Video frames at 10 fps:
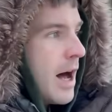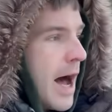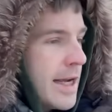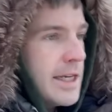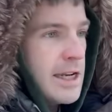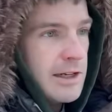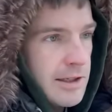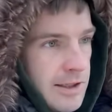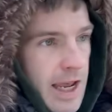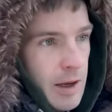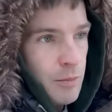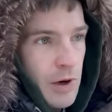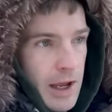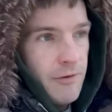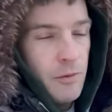I needed to take a
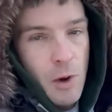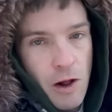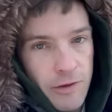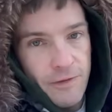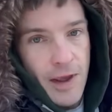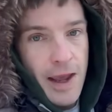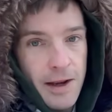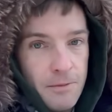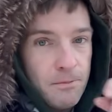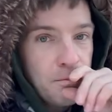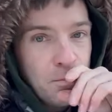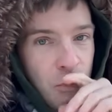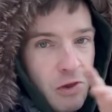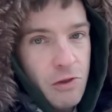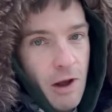break from all the van
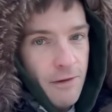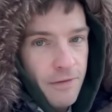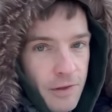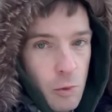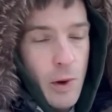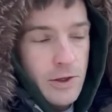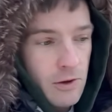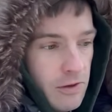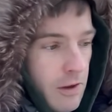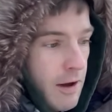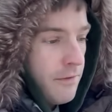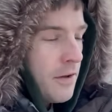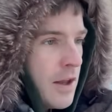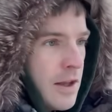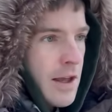stuff, the winter stuff,
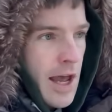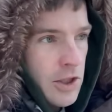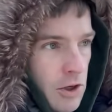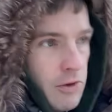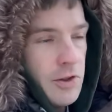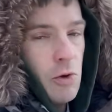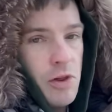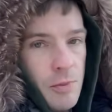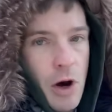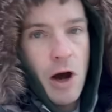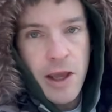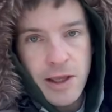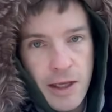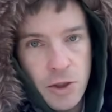and just do some hiking.